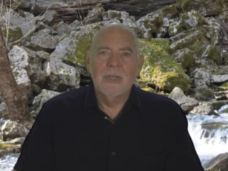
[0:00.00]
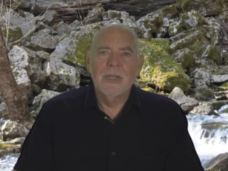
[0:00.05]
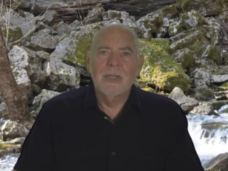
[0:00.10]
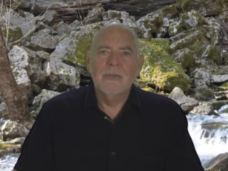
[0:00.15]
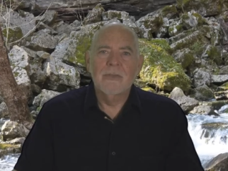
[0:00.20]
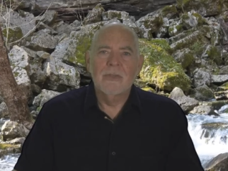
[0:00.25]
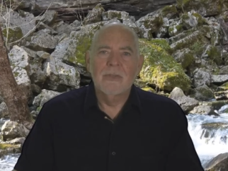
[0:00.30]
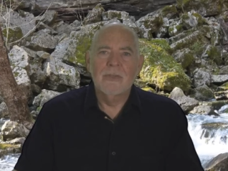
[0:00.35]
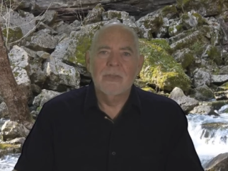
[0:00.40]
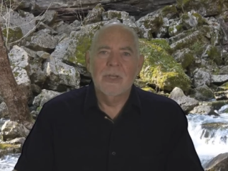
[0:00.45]
And
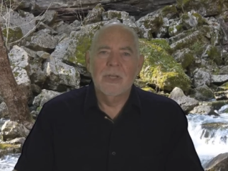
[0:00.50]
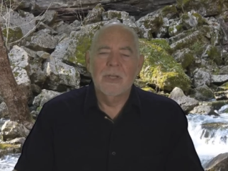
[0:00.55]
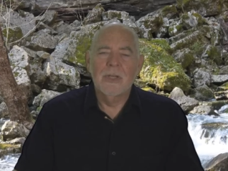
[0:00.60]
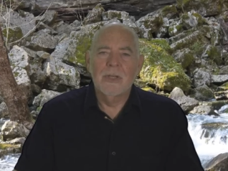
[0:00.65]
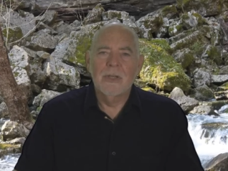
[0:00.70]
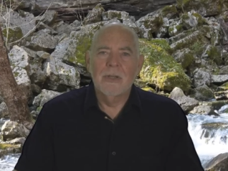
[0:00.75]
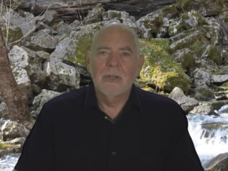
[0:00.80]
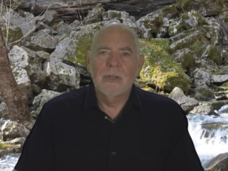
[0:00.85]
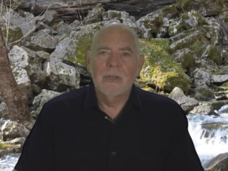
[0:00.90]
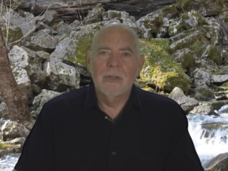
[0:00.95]
this is
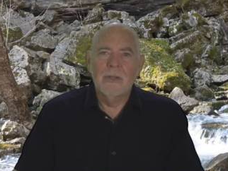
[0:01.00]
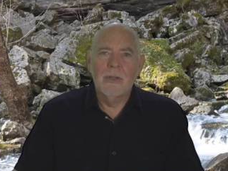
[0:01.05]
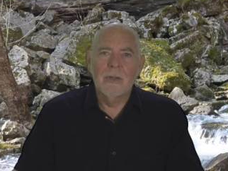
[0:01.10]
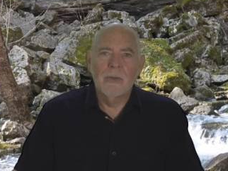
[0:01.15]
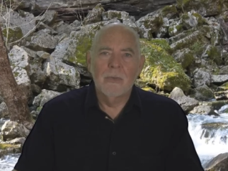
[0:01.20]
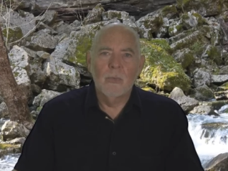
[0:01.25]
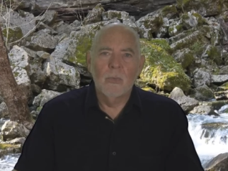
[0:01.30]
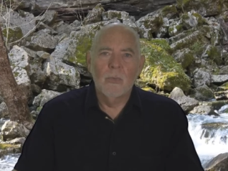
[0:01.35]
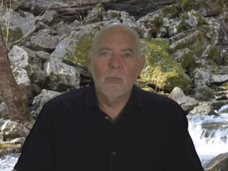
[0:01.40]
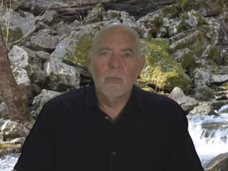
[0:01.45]
in
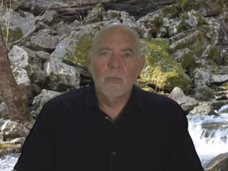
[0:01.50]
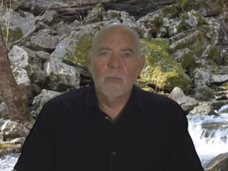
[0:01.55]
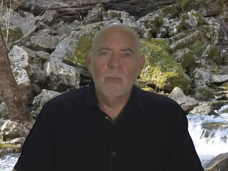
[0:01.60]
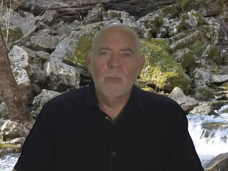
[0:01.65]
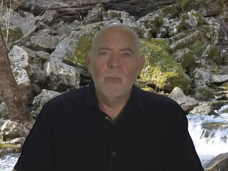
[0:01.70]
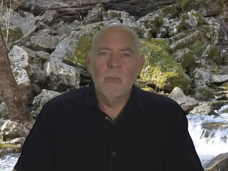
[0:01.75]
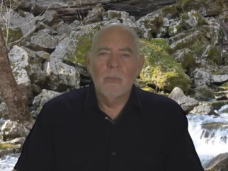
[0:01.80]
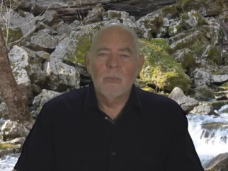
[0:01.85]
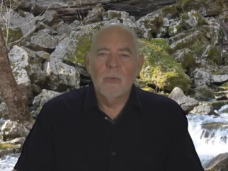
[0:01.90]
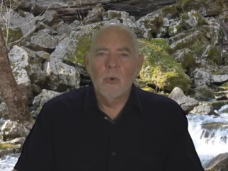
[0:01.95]
the
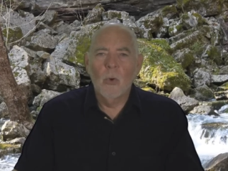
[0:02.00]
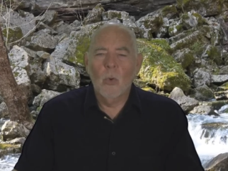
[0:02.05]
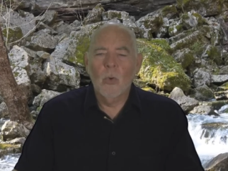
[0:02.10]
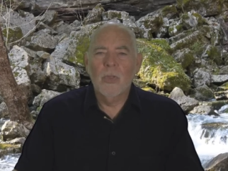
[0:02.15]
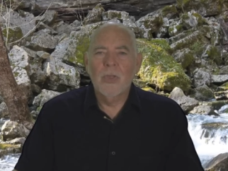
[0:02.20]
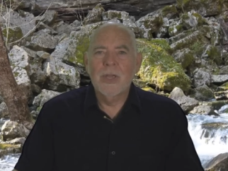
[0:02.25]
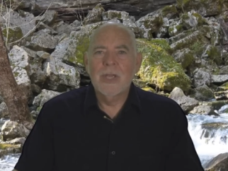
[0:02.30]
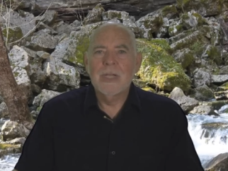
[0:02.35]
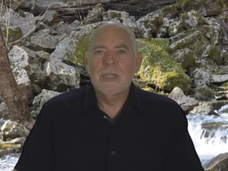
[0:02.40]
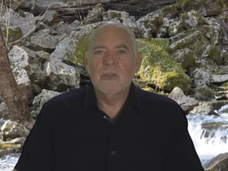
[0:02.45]

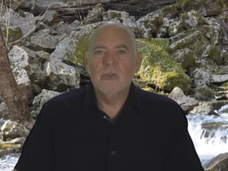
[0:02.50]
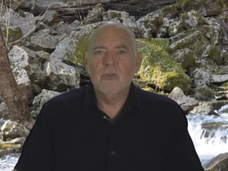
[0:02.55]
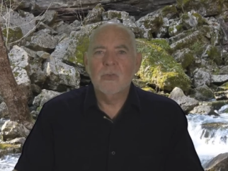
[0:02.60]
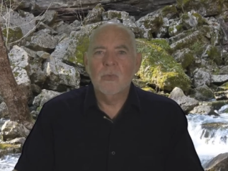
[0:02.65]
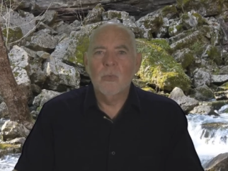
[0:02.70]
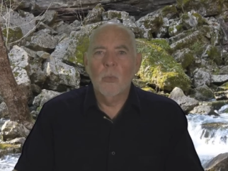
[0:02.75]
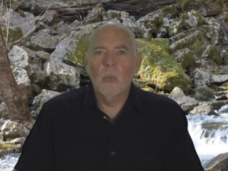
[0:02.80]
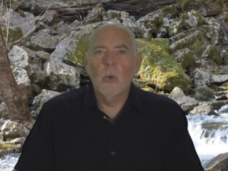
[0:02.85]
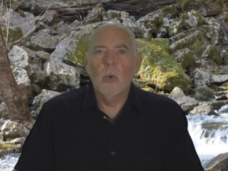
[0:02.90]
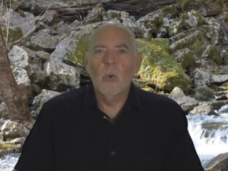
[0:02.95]

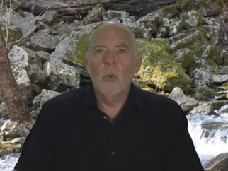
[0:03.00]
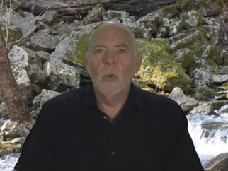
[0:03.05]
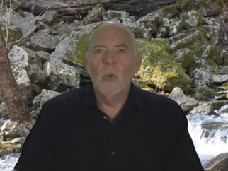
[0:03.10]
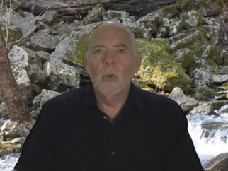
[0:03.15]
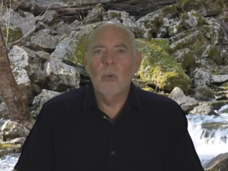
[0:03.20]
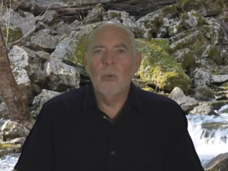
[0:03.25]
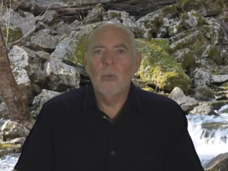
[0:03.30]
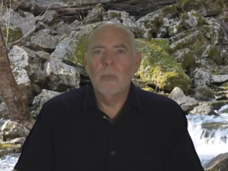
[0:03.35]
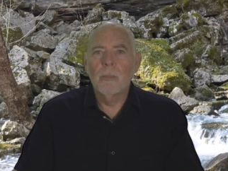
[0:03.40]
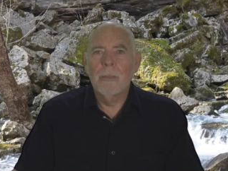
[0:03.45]
northeast
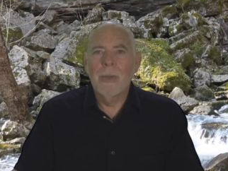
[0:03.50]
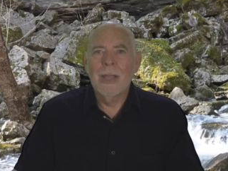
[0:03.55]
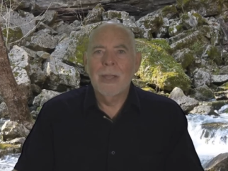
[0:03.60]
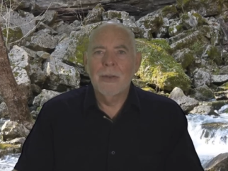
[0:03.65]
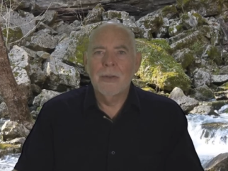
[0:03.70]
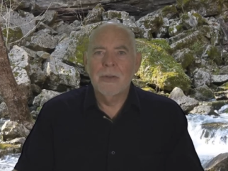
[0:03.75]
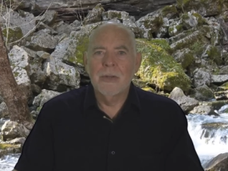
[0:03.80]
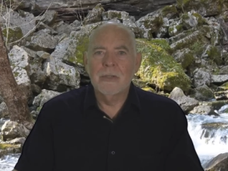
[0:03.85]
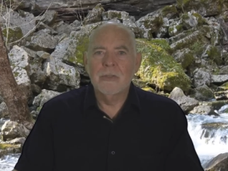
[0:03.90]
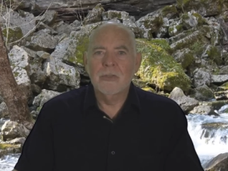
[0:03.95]
rural
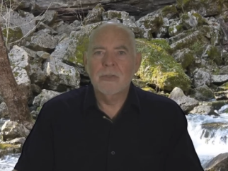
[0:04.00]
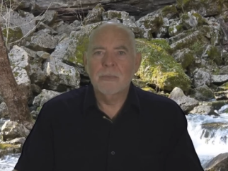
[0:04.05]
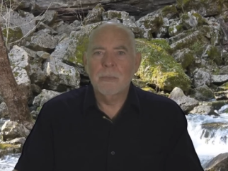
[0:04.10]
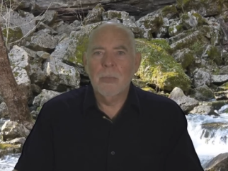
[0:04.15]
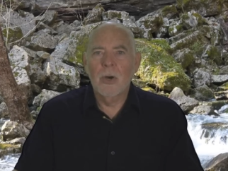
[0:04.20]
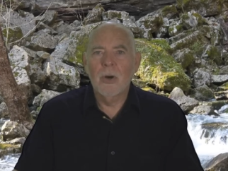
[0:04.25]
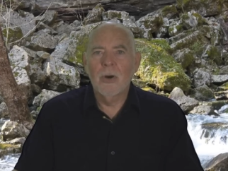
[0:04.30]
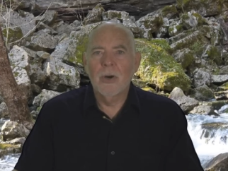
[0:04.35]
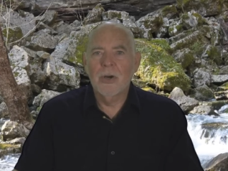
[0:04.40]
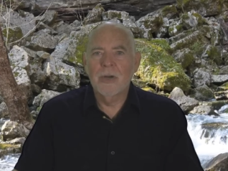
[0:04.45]
mountainous
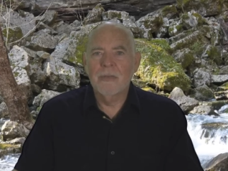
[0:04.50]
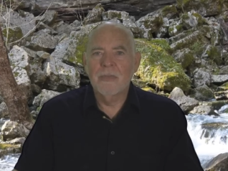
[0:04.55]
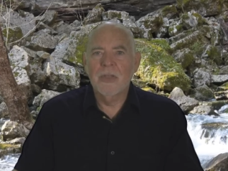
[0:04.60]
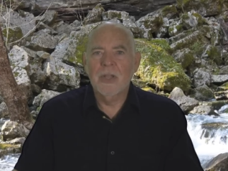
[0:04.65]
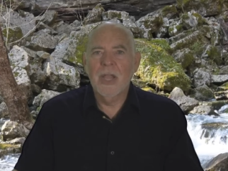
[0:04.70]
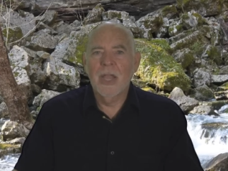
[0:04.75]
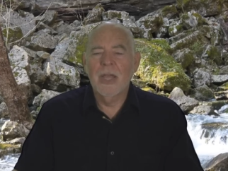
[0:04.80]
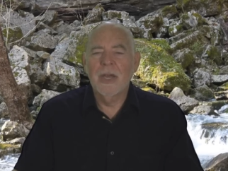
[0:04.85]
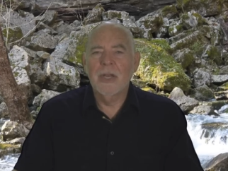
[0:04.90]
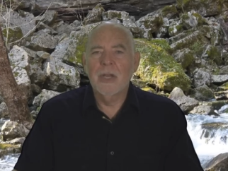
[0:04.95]
part of
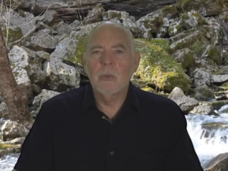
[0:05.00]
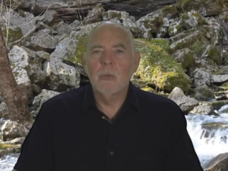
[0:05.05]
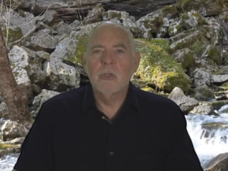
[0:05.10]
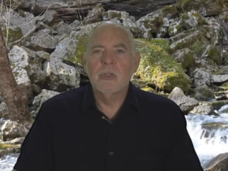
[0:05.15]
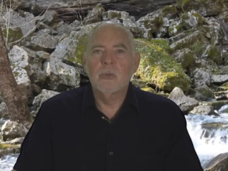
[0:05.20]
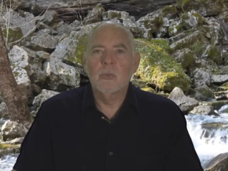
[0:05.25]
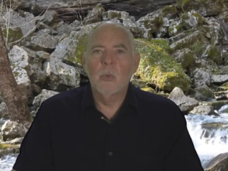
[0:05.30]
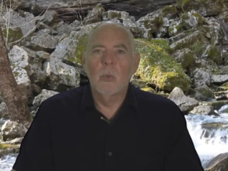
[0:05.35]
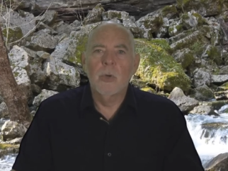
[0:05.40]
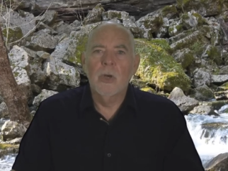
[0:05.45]
the county,
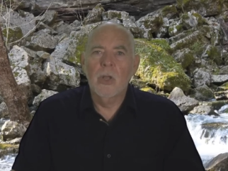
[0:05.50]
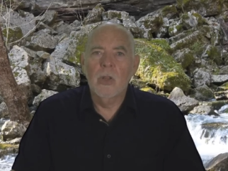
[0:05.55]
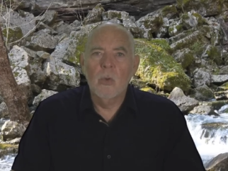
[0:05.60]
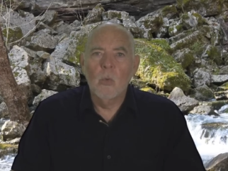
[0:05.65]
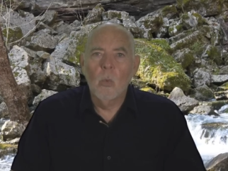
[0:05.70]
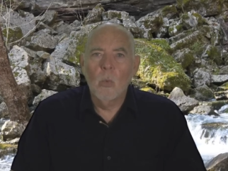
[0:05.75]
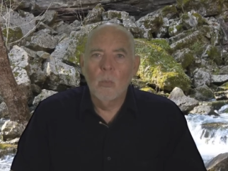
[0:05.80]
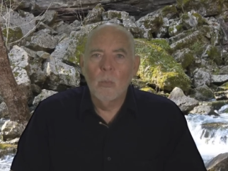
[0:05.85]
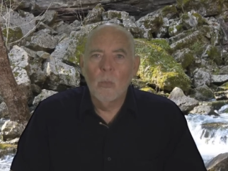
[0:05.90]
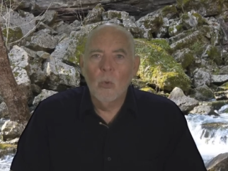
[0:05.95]
which is one of
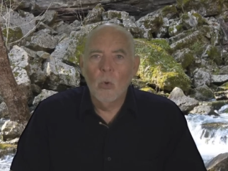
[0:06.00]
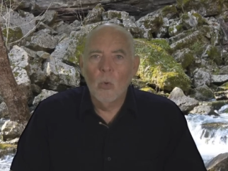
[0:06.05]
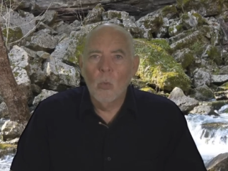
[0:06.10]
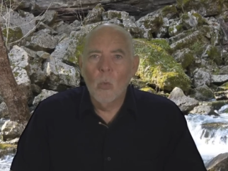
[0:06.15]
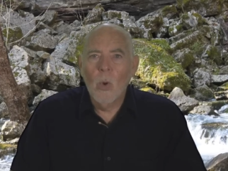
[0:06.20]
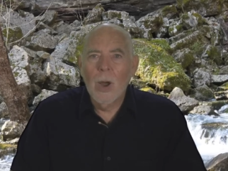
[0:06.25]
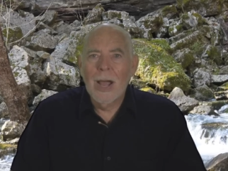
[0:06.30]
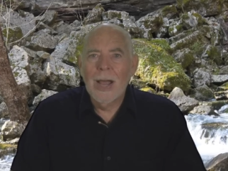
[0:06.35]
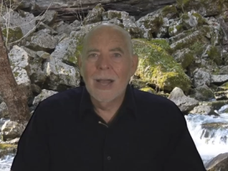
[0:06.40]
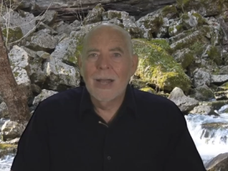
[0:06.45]
the more
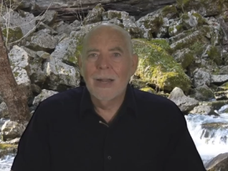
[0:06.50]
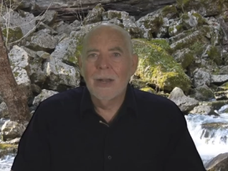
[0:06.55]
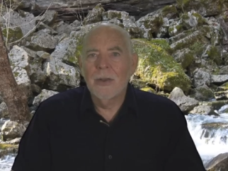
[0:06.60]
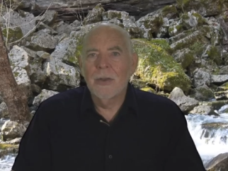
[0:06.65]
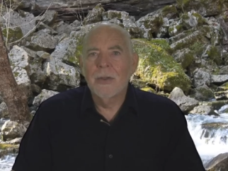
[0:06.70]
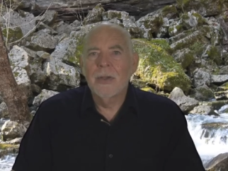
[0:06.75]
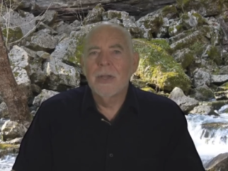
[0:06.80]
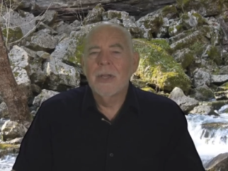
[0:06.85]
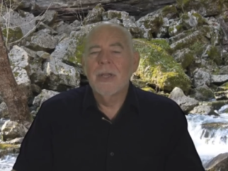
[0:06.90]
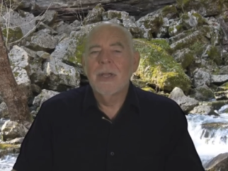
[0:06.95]

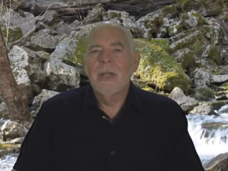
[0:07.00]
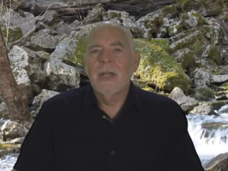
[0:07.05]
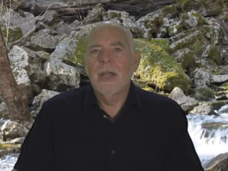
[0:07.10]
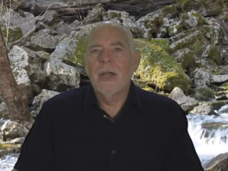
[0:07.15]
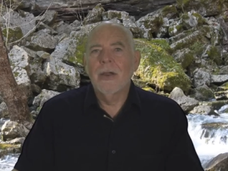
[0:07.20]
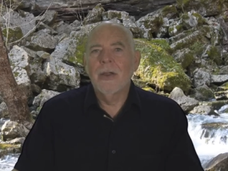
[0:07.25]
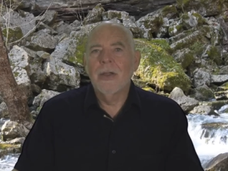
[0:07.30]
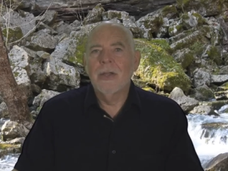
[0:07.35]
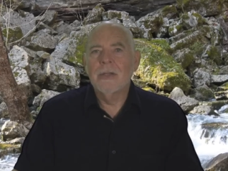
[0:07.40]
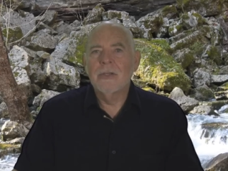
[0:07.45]
wild
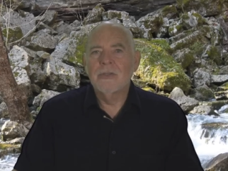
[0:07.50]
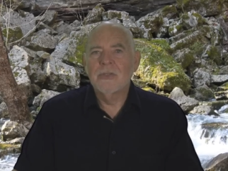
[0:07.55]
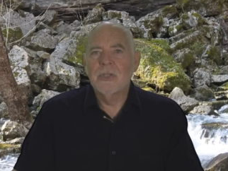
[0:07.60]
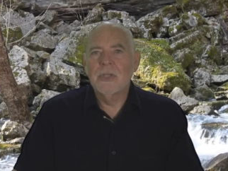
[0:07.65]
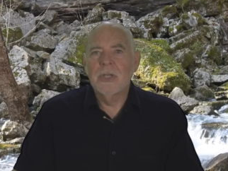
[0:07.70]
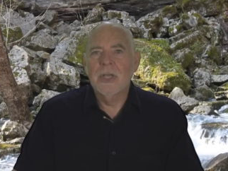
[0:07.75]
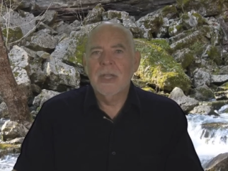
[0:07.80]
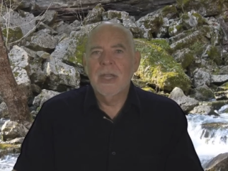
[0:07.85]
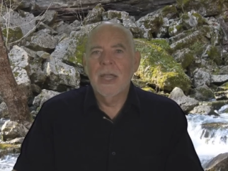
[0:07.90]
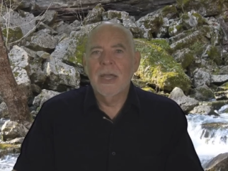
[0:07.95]
areas
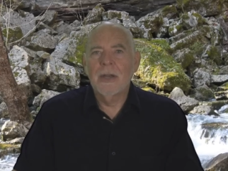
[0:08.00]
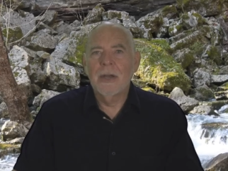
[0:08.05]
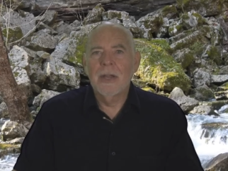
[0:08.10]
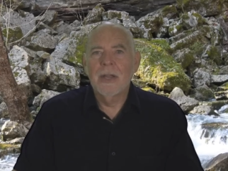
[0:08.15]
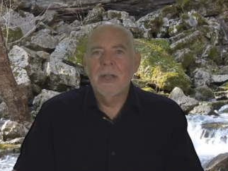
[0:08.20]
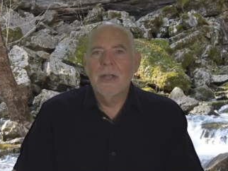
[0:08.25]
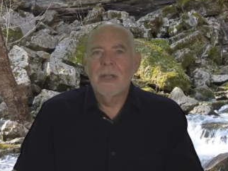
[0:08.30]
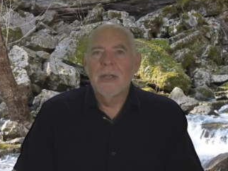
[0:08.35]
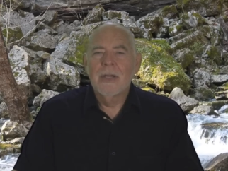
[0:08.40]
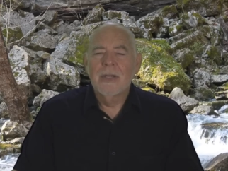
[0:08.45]
in the county.